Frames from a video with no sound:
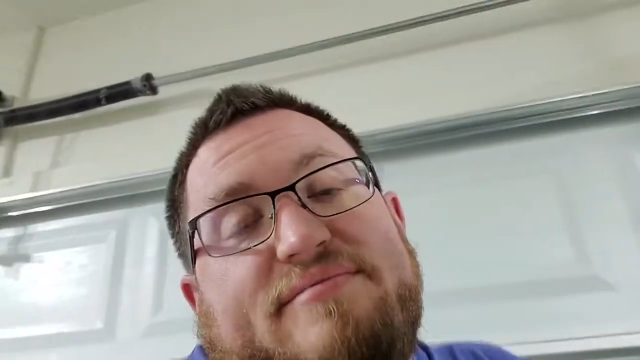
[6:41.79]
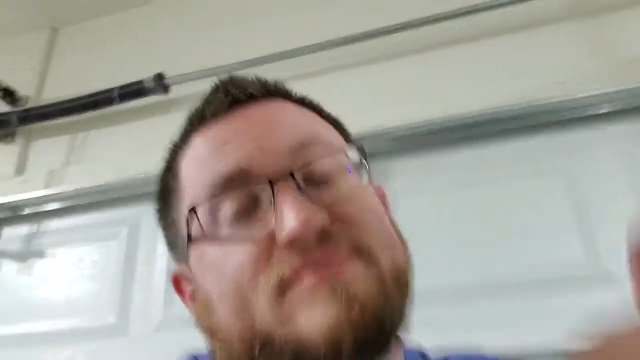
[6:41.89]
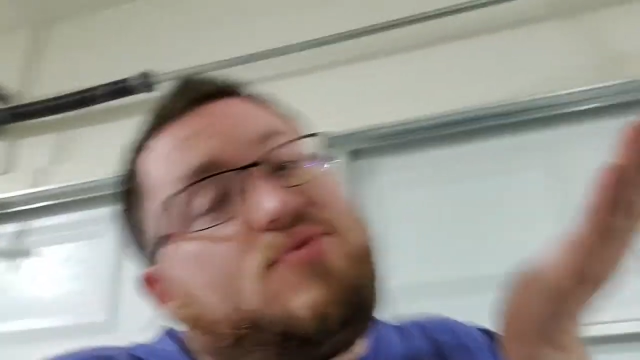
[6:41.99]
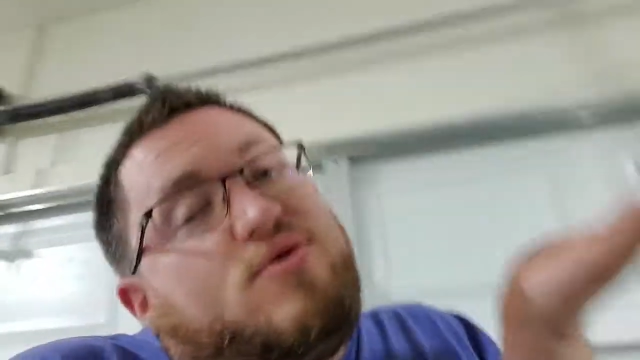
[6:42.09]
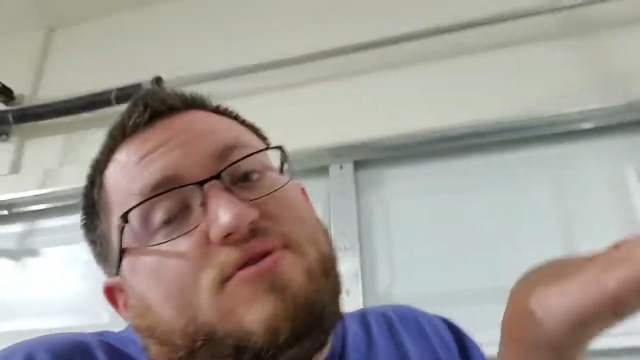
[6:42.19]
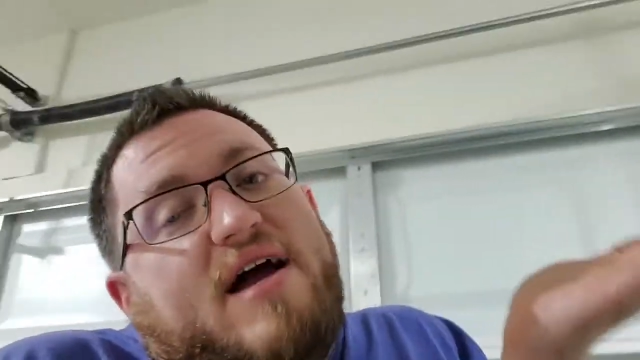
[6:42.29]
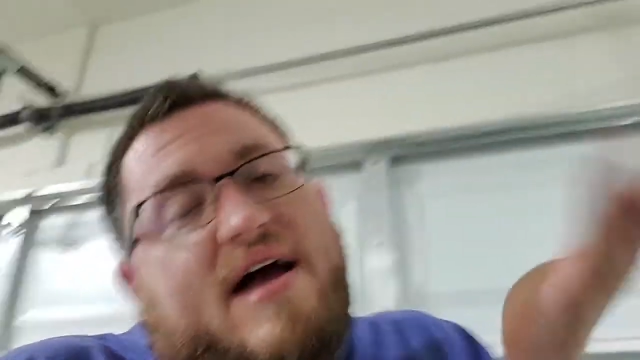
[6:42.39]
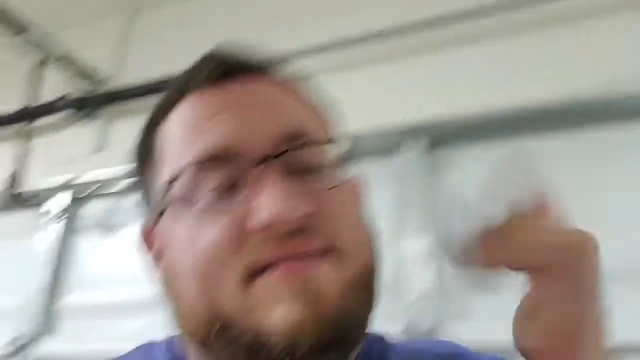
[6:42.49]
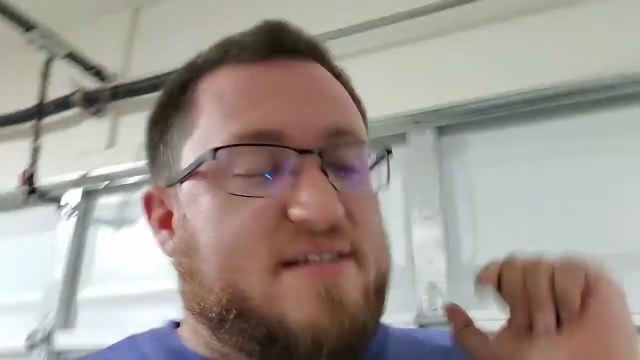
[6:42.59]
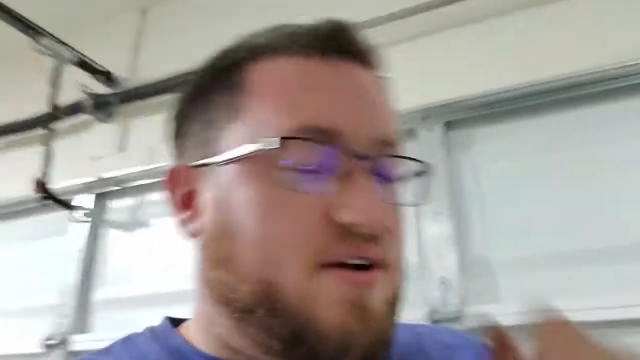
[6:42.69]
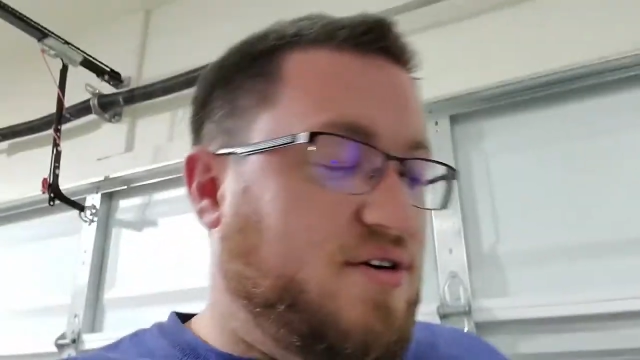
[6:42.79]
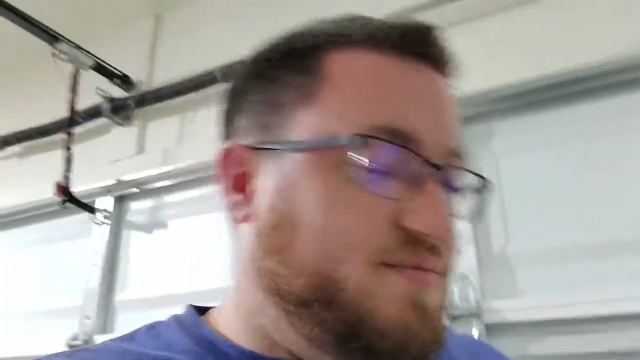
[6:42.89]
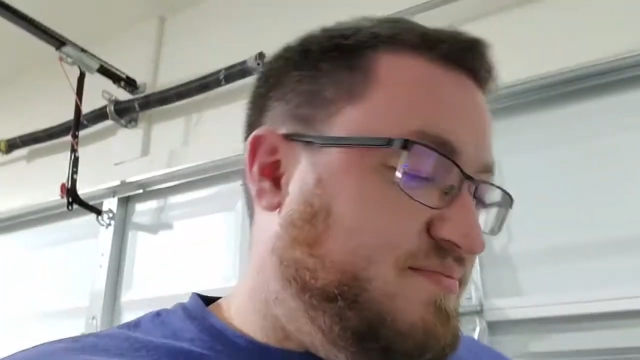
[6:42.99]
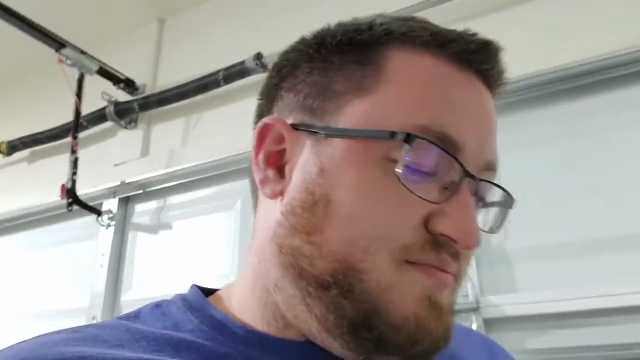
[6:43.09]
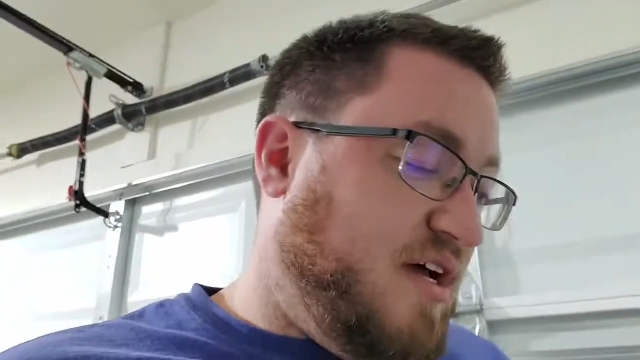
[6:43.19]
It's where we're at, so
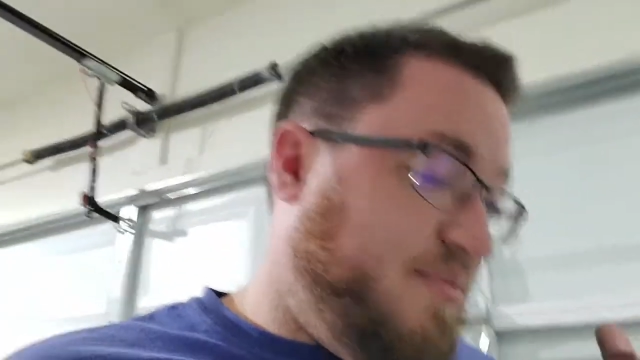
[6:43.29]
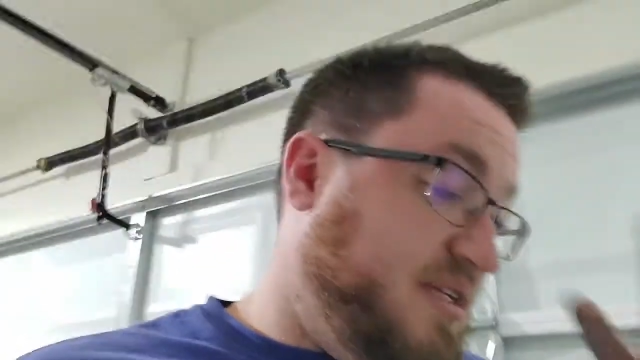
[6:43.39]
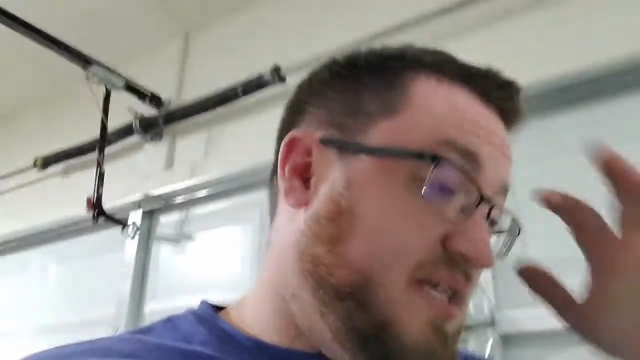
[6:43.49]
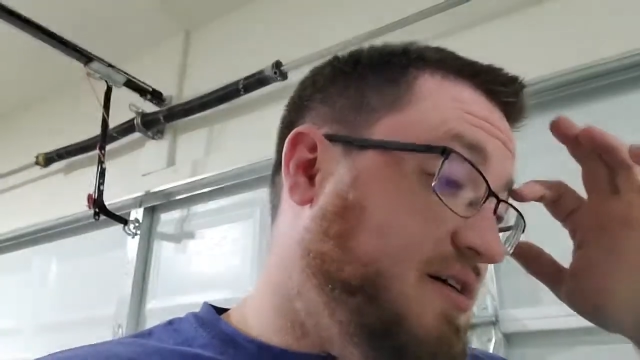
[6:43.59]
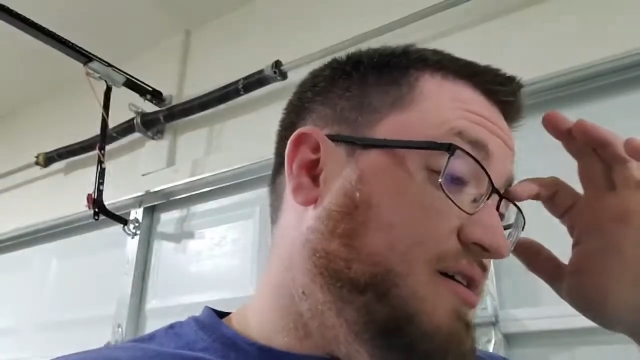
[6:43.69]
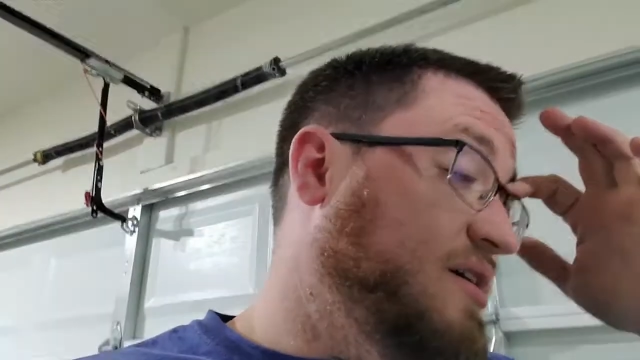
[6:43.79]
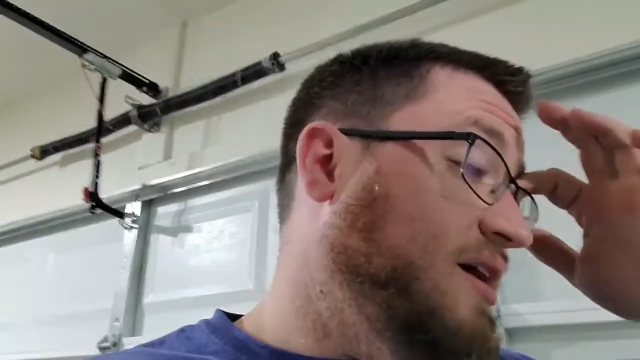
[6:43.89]
not a big deal.